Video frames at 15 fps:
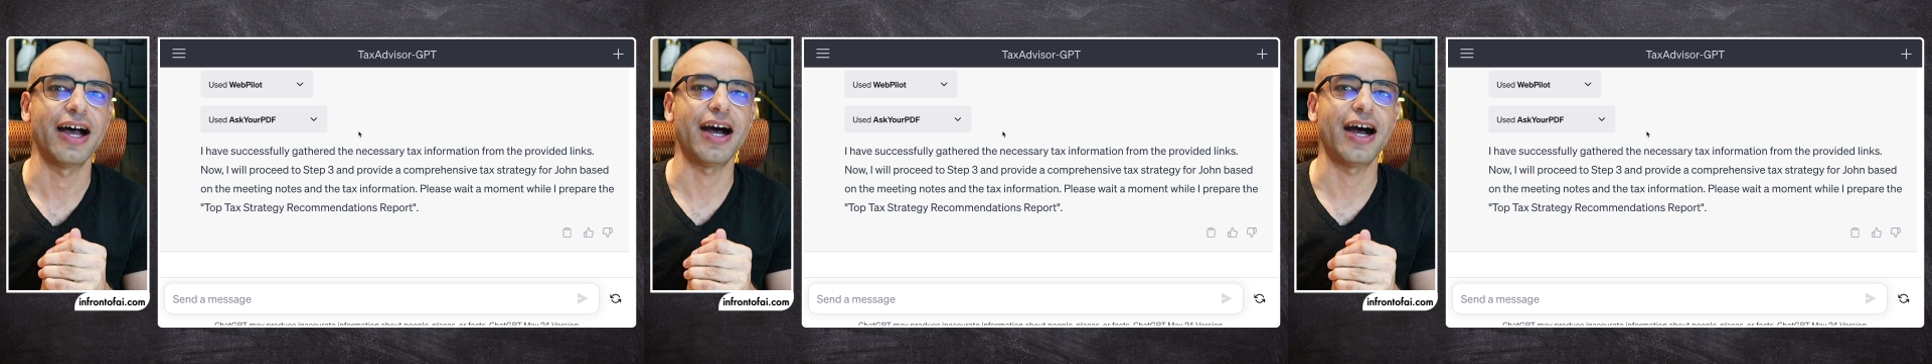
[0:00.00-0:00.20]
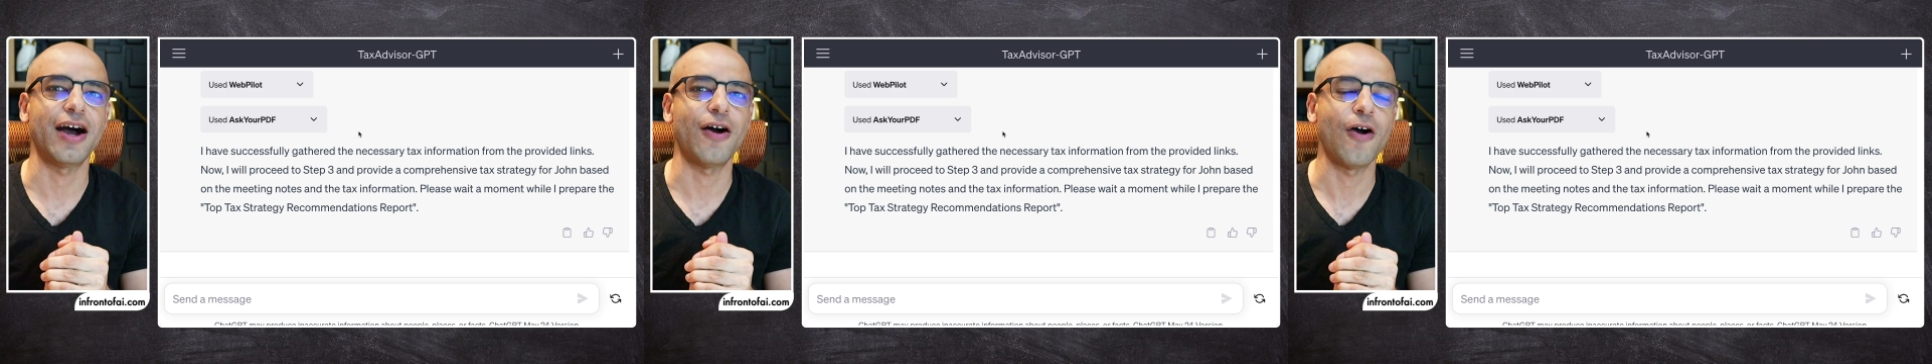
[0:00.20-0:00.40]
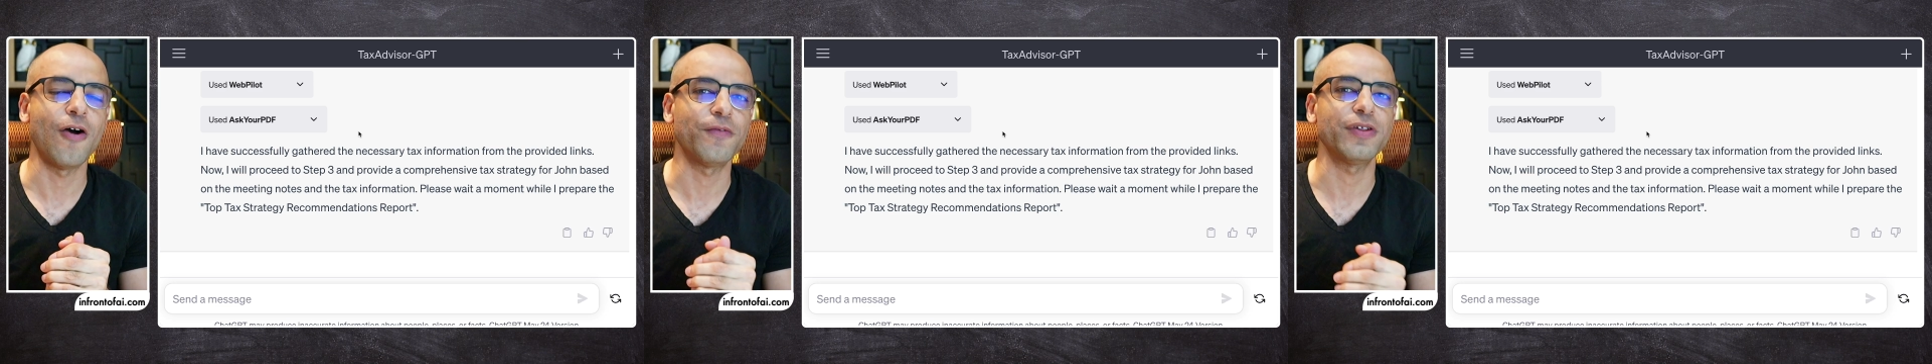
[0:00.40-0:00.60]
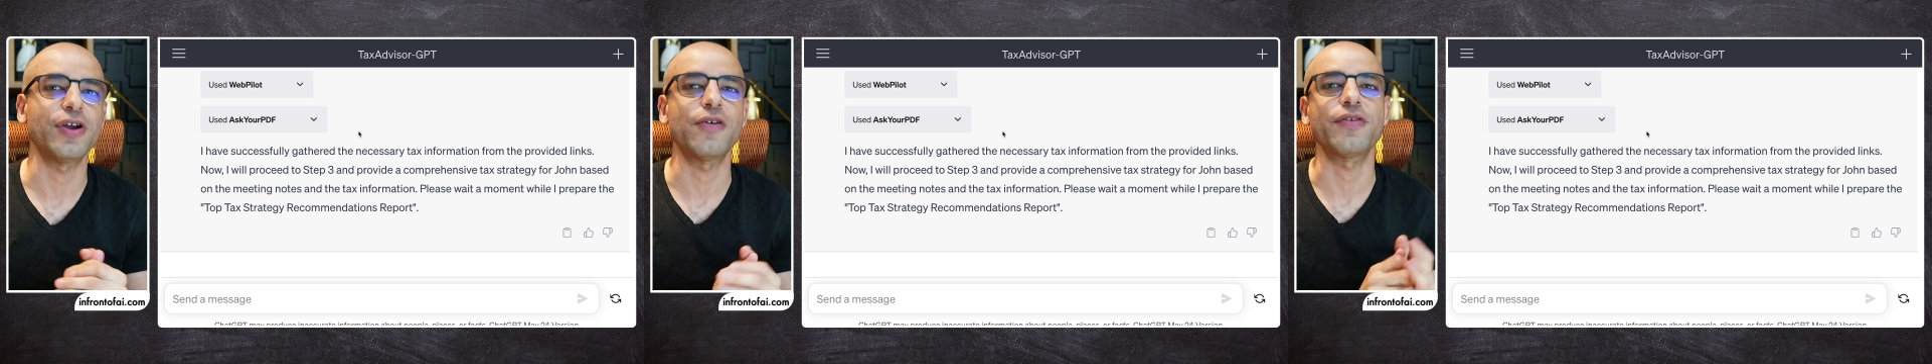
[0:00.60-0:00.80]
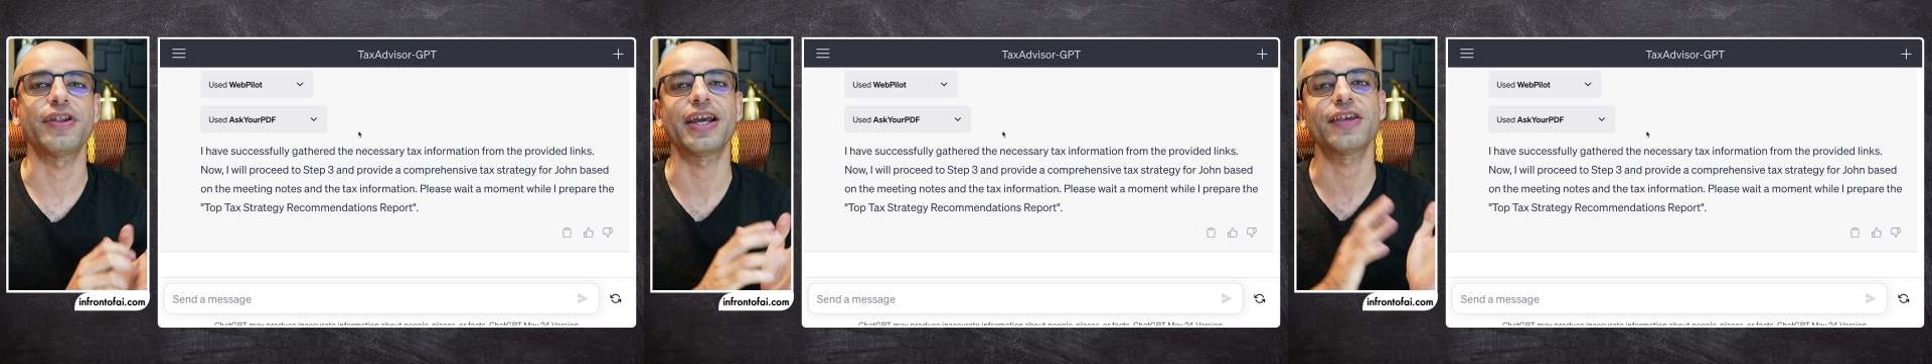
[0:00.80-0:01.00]
Hopefully
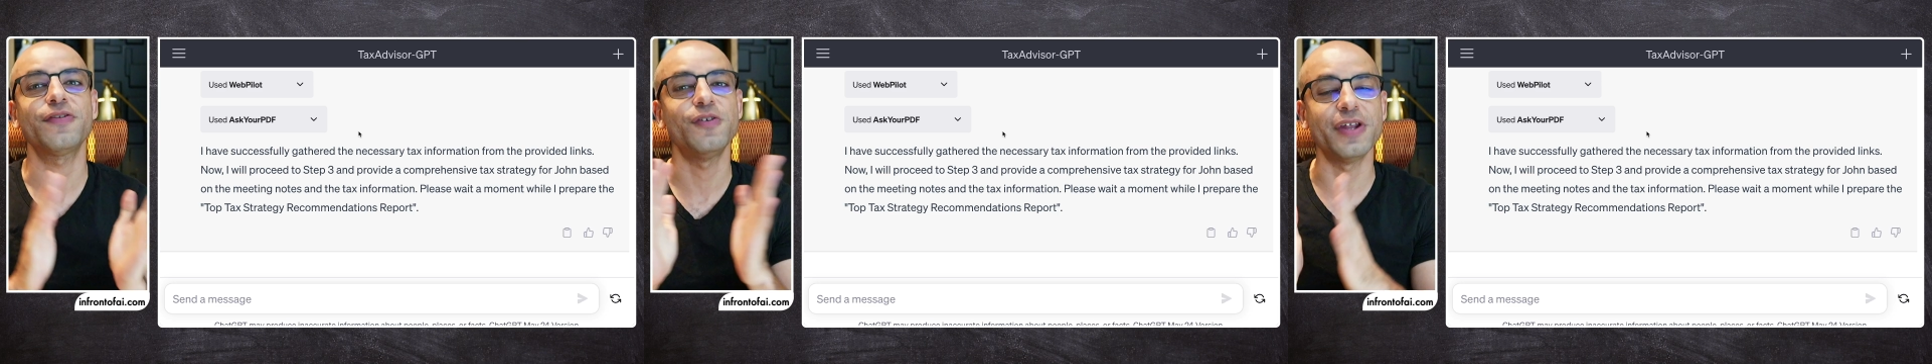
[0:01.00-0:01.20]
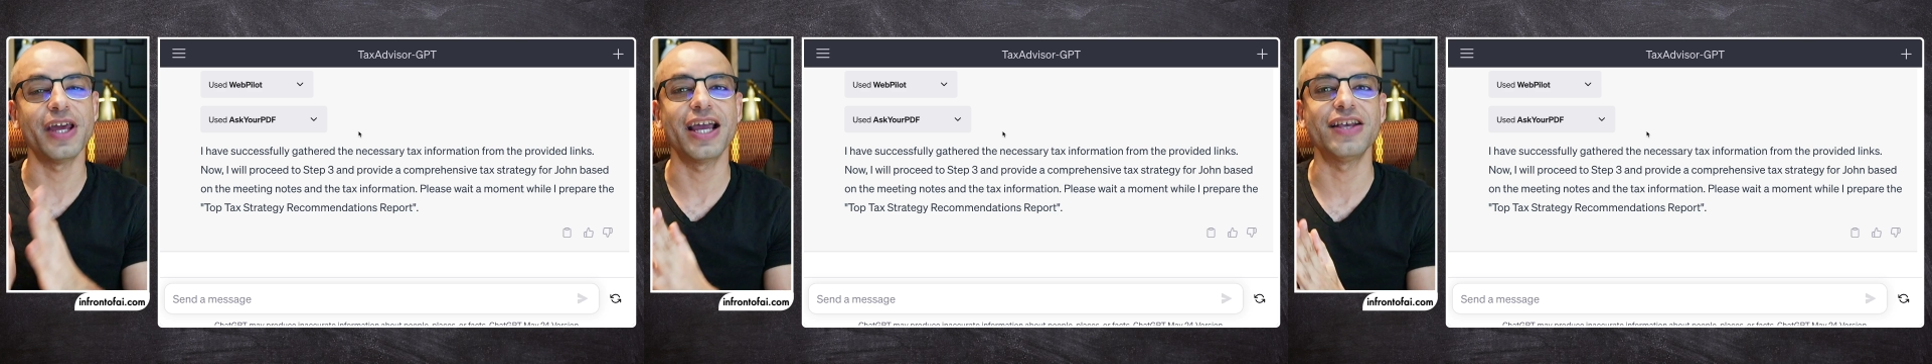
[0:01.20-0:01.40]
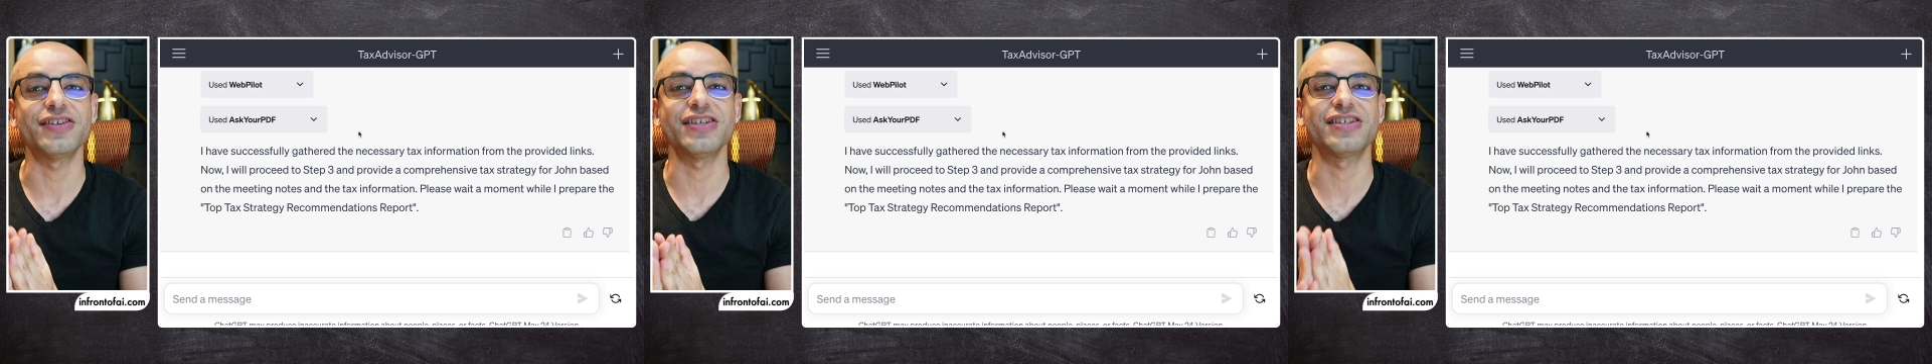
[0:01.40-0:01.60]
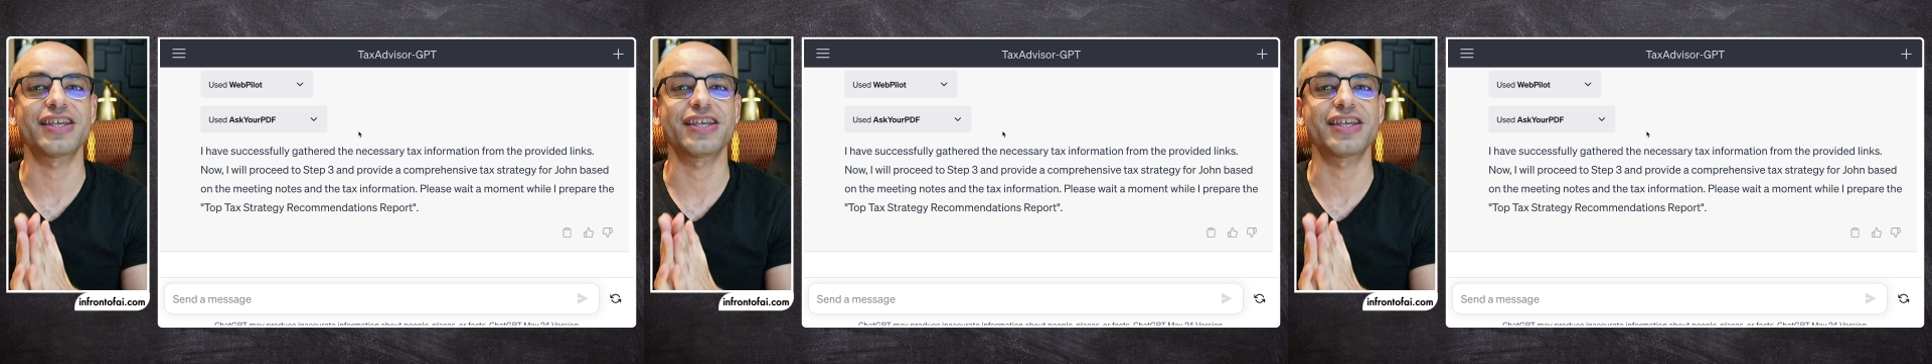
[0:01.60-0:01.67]
over the next few days,